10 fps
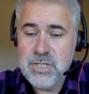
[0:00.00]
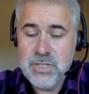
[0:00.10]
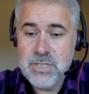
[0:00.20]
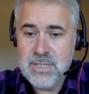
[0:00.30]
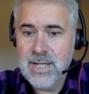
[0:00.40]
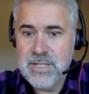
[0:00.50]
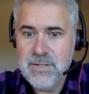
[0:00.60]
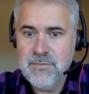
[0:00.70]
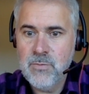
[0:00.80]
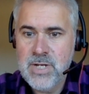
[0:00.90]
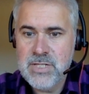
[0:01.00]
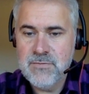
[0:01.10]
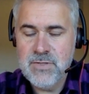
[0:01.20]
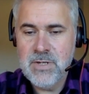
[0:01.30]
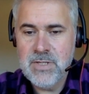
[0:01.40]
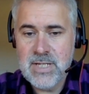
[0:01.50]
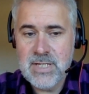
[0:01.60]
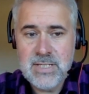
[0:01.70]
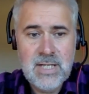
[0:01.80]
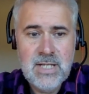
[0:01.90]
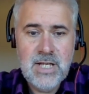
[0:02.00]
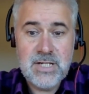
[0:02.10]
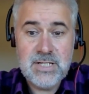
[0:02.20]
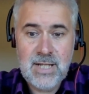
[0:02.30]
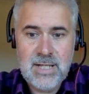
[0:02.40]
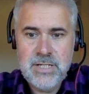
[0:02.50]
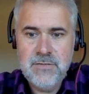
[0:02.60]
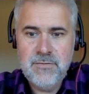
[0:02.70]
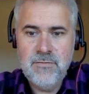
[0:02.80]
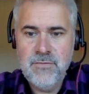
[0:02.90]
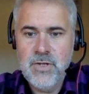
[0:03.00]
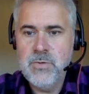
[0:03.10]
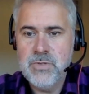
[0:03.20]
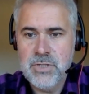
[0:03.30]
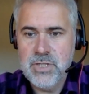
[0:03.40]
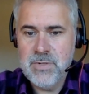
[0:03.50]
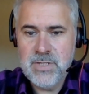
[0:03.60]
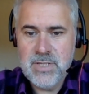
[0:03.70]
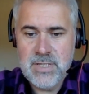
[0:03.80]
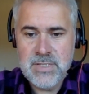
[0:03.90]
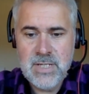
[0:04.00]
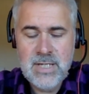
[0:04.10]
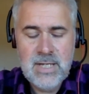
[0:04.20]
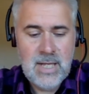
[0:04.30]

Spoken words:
It's just slightly different ways of doing things and slightly different views on doing things.